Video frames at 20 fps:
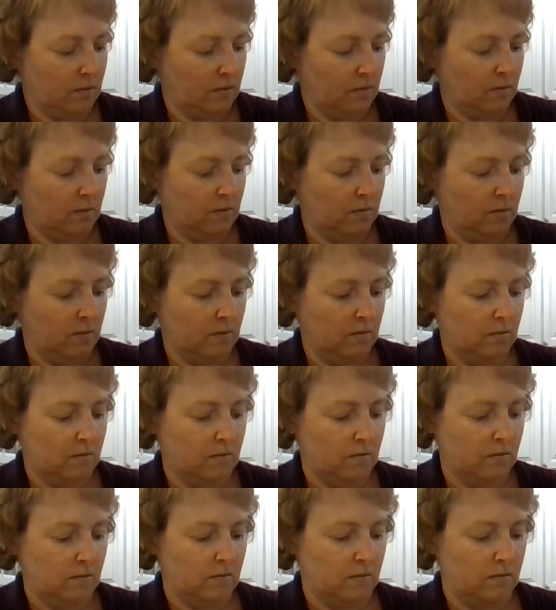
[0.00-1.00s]

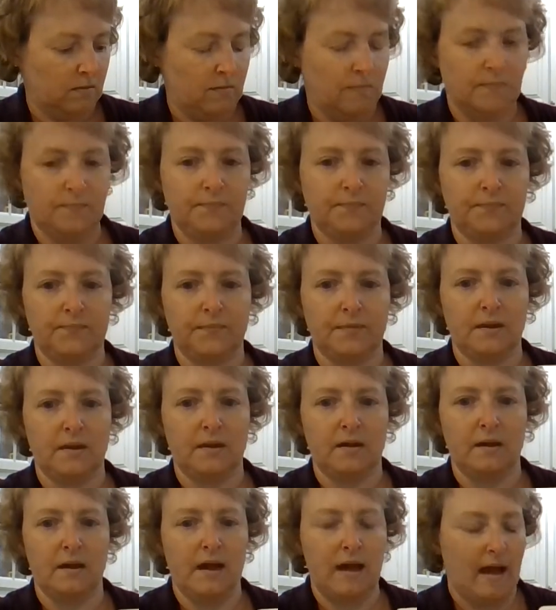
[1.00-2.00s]
o,
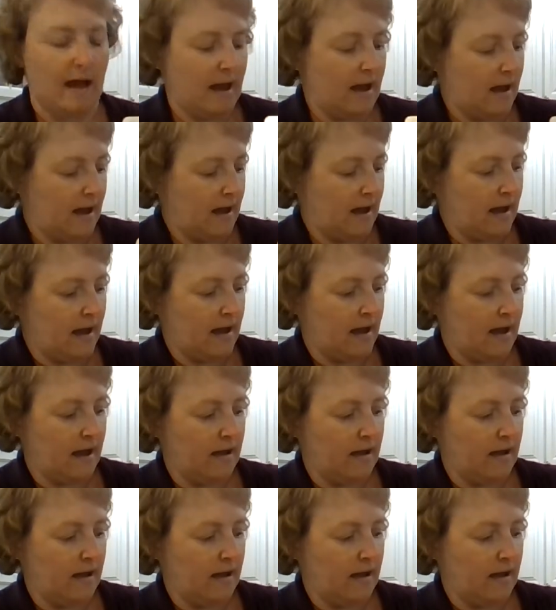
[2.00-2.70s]
a.